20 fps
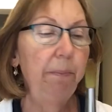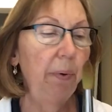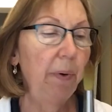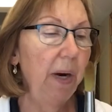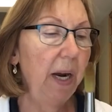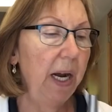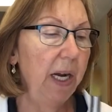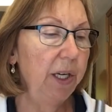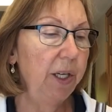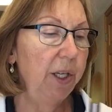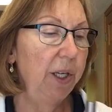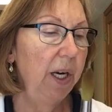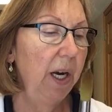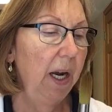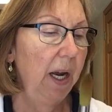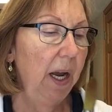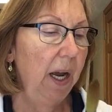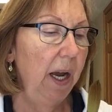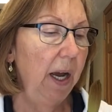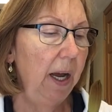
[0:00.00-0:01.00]
brush,
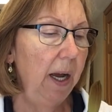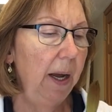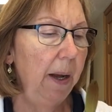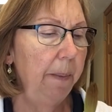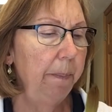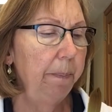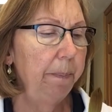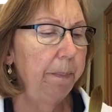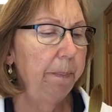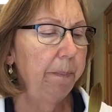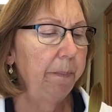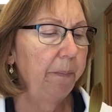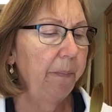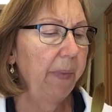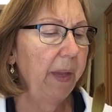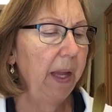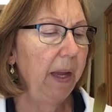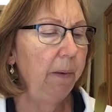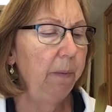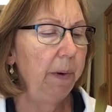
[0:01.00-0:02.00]

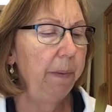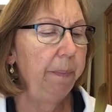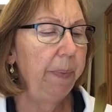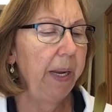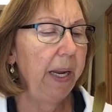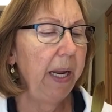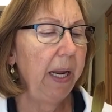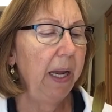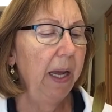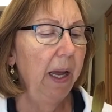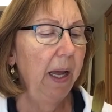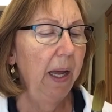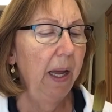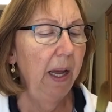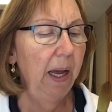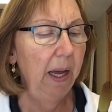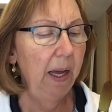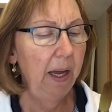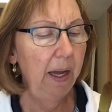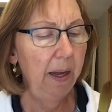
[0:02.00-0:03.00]
it would be
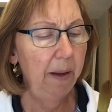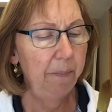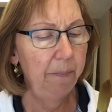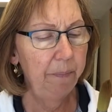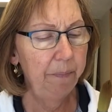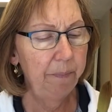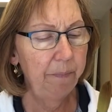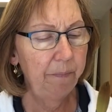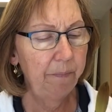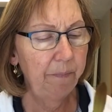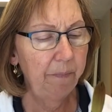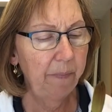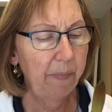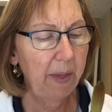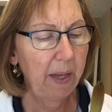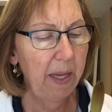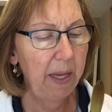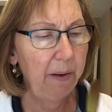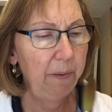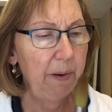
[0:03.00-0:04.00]

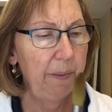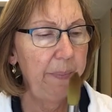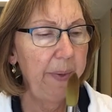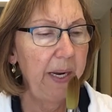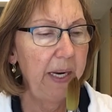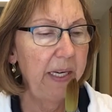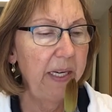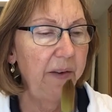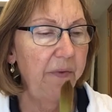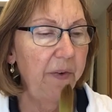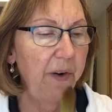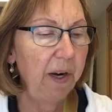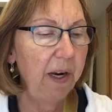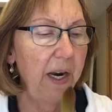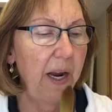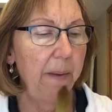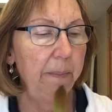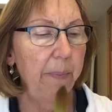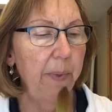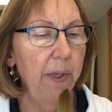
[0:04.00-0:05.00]
a different
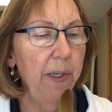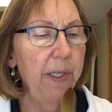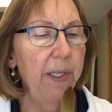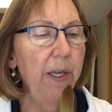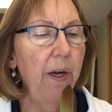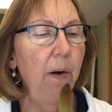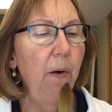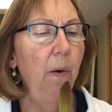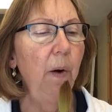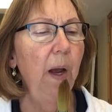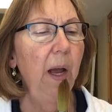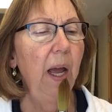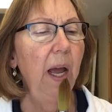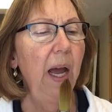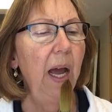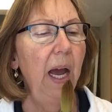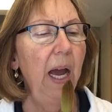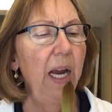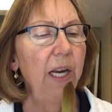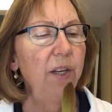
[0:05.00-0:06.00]
number. So
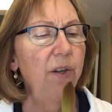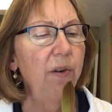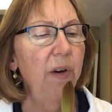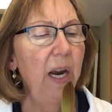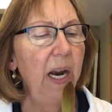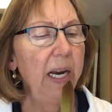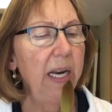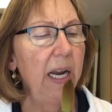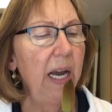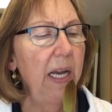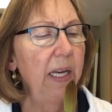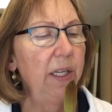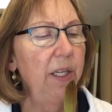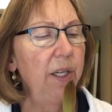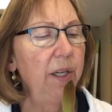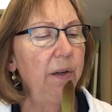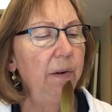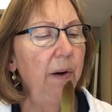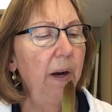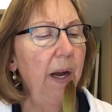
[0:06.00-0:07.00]
I try not
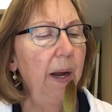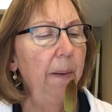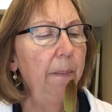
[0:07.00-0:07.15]
to,